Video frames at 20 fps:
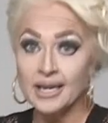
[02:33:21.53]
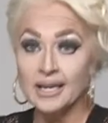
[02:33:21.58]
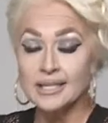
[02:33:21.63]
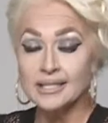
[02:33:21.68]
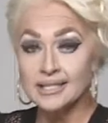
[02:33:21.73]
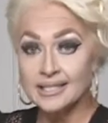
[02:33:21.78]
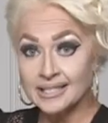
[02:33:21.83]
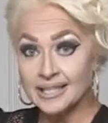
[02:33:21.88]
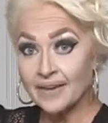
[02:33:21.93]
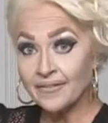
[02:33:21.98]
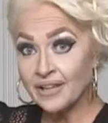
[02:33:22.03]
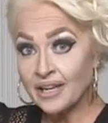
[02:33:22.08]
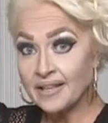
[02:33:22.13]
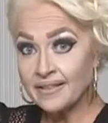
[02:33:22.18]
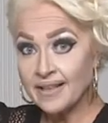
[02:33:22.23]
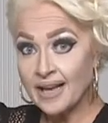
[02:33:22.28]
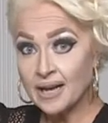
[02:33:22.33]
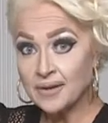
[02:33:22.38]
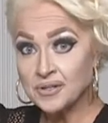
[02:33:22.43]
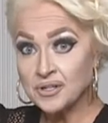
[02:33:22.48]

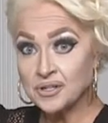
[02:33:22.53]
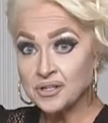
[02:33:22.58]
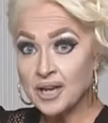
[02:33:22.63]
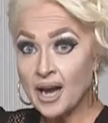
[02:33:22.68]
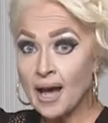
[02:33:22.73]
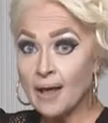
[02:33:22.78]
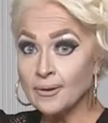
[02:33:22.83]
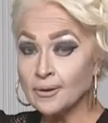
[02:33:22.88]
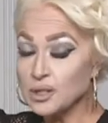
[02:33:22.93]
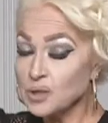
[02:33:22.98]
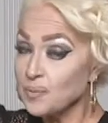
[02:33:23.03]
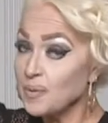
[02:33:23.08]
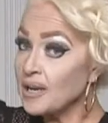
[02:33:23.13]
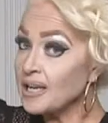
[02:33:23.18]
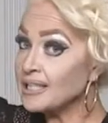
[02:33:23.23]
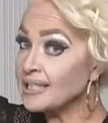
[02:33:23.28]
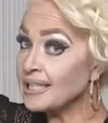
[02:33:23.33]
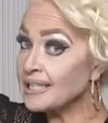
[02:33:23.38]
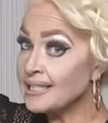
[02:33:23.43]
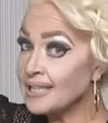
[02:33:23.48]
$70,000
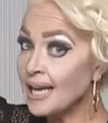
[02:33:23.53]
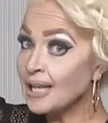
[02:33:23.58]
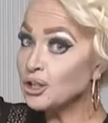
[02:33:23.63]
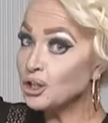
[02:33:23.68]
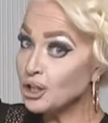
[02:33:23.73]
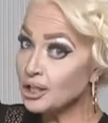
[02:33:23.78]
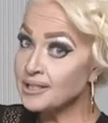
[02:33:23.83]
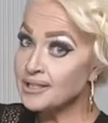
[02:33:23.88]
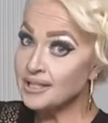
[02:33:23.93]
because it's not just